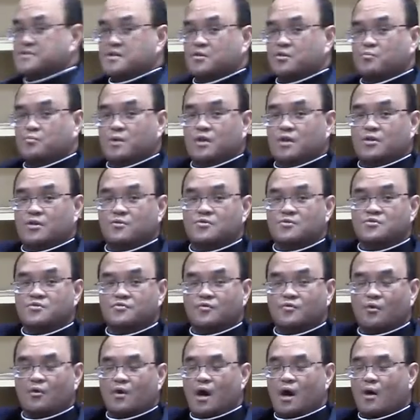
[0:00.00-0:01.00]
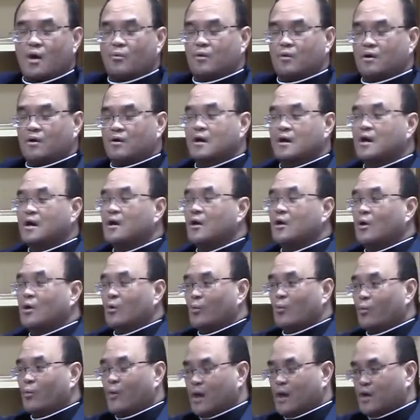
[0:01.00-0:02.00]
that we use for our
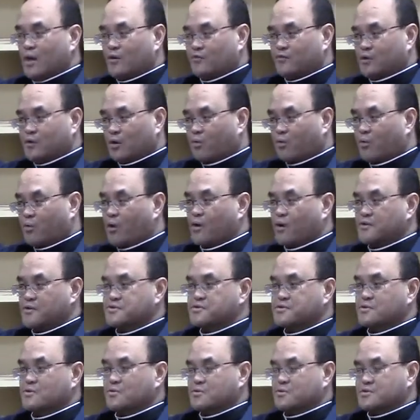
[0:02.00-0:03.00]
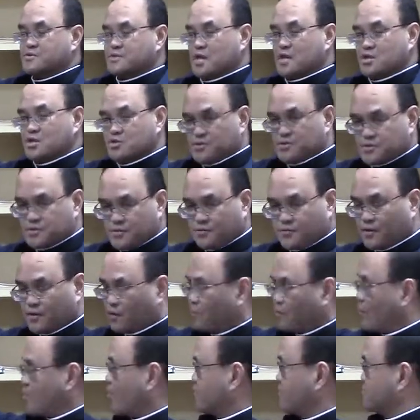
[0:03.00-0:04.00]
way of the cross or stations of the
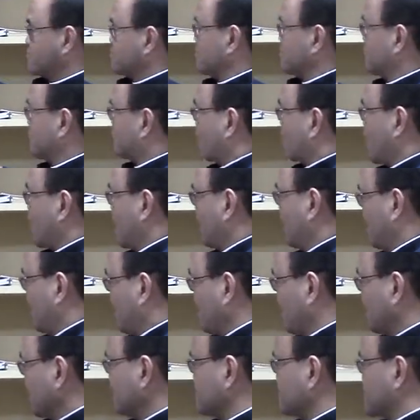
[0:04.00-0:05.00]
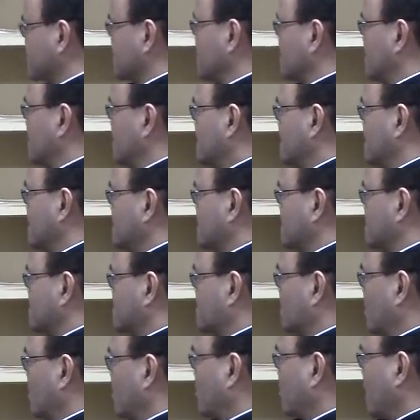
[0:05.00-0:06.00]
cross on Fridays.
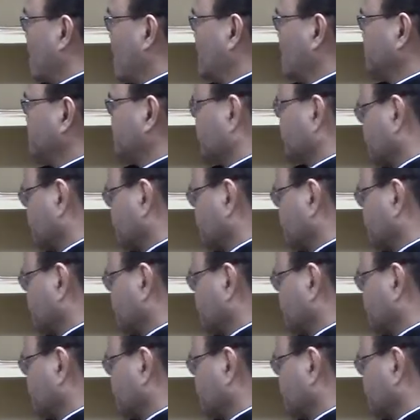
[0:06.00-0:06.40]
So, um,